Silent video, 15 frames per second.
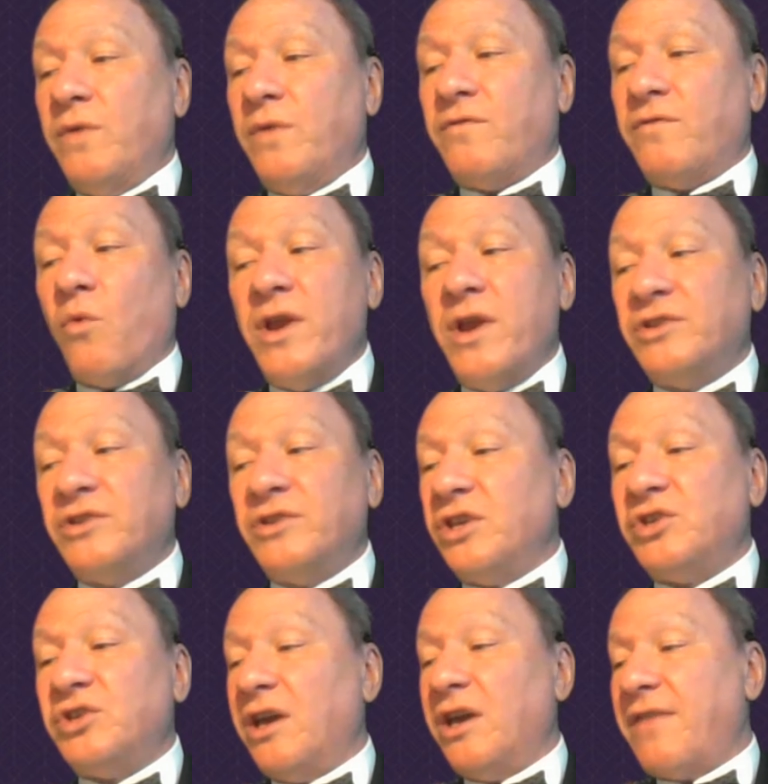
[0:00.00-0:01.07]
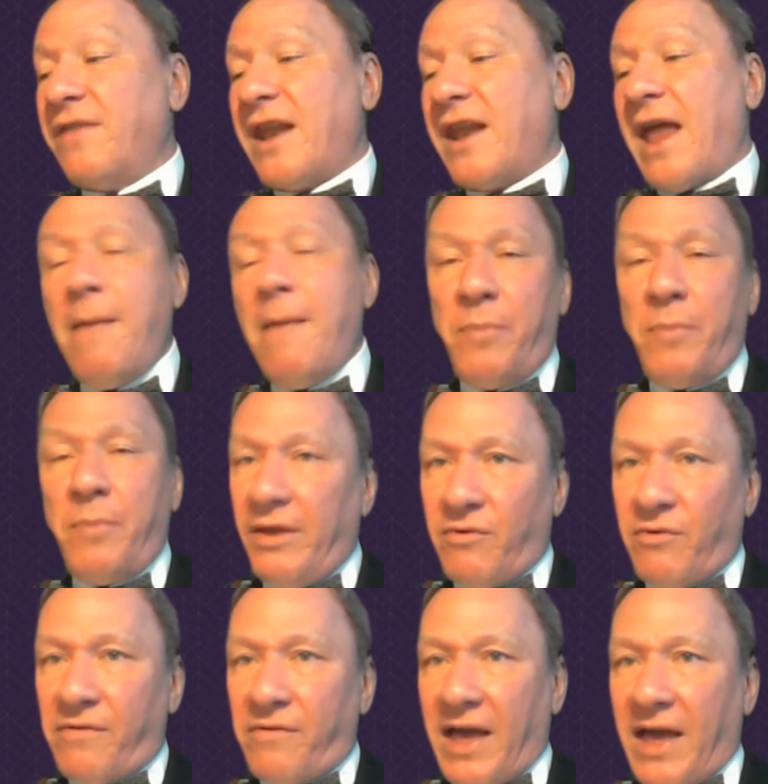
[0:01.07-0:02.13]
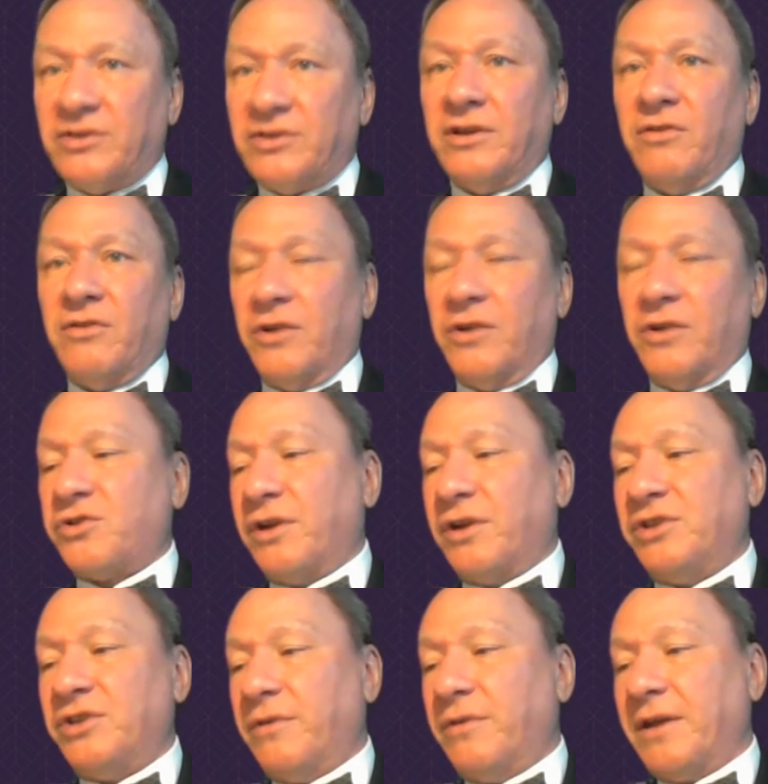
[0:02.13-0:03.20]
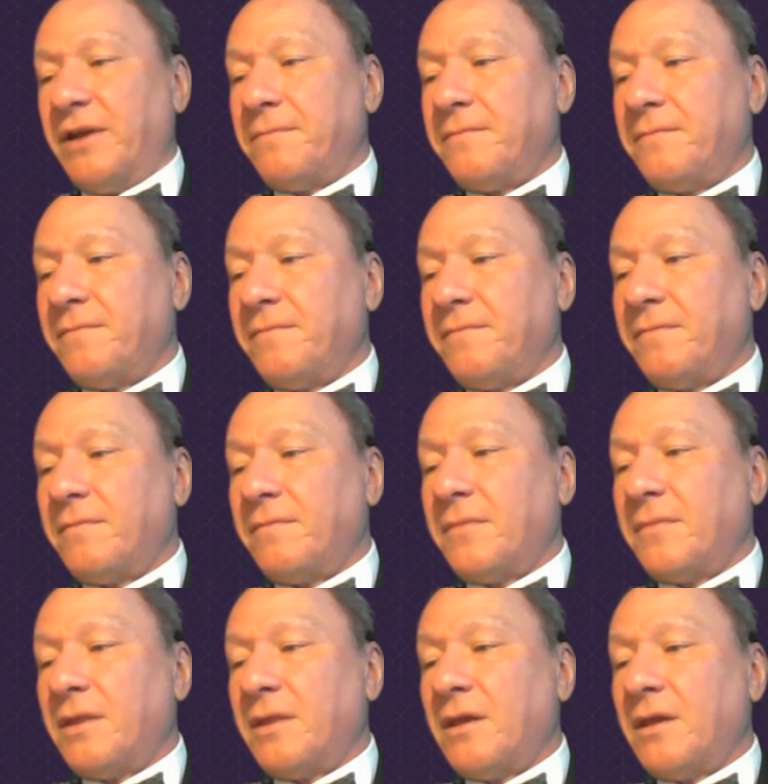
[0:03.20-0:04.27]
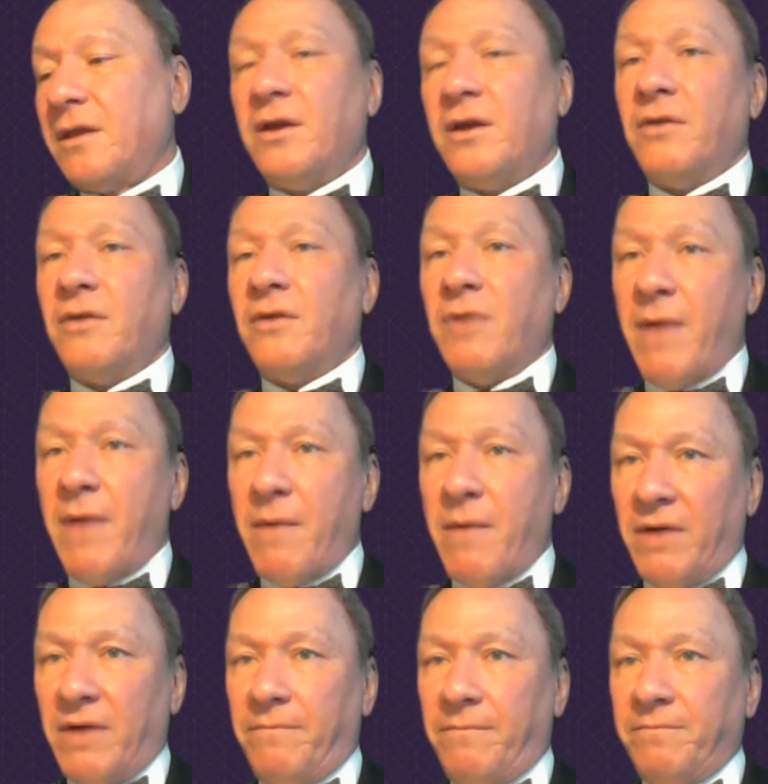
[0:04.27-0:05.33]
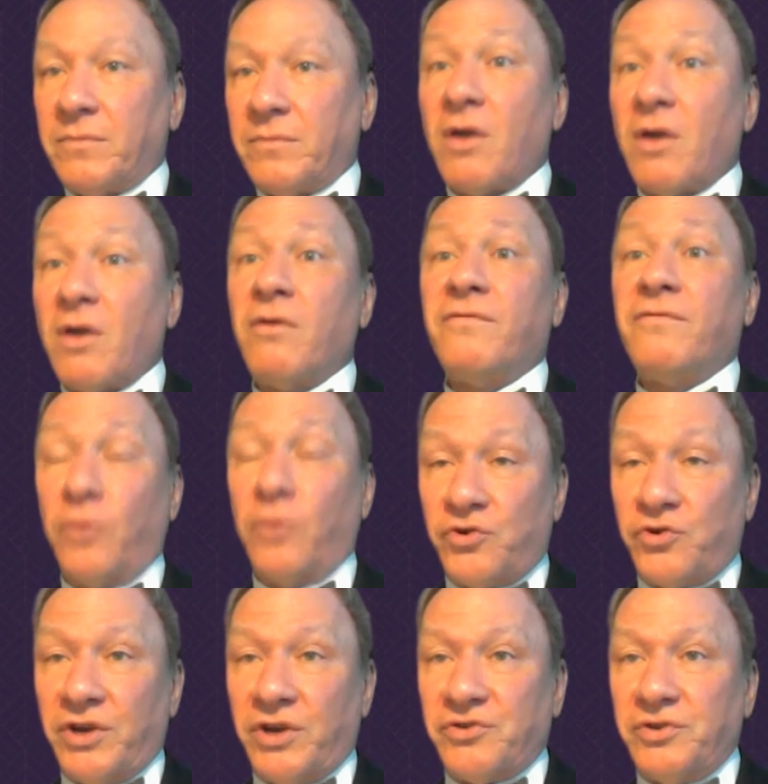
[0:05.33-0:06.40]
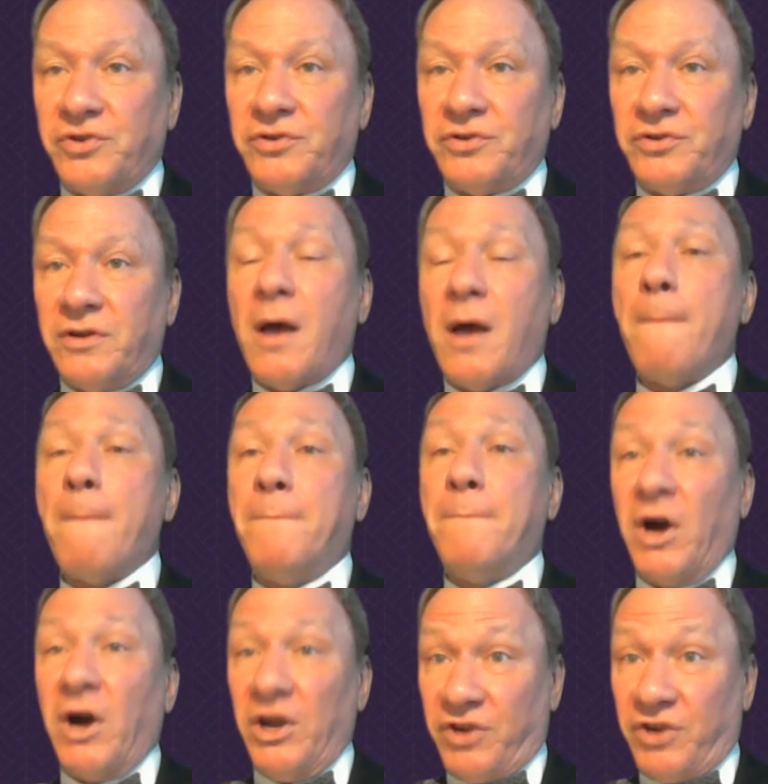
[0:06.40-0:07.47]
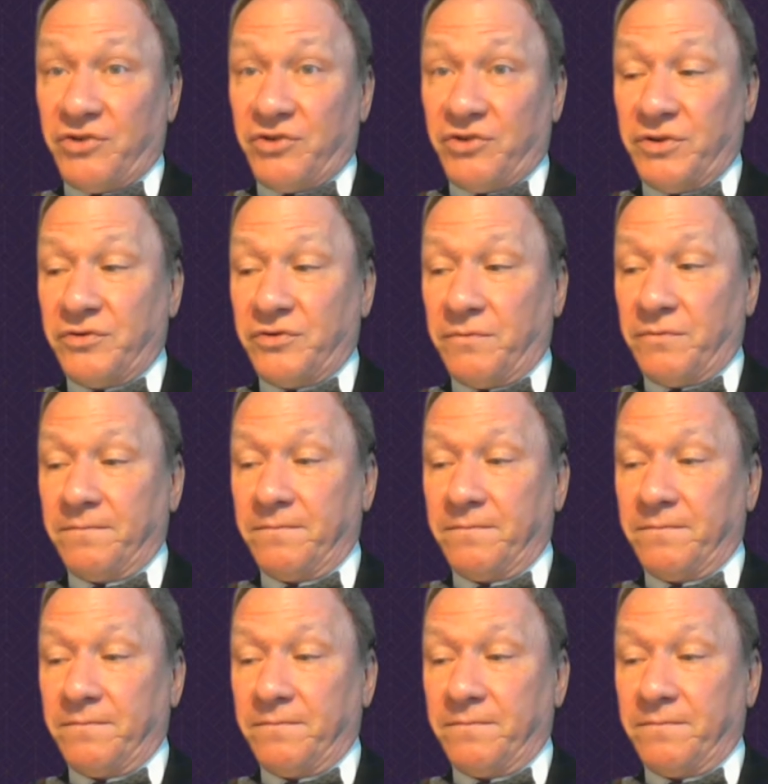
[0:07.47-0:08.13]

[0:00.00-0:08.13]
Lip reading: We've got winners this year that amply reflect those criteria. Remember, for treasurers, by treasurers.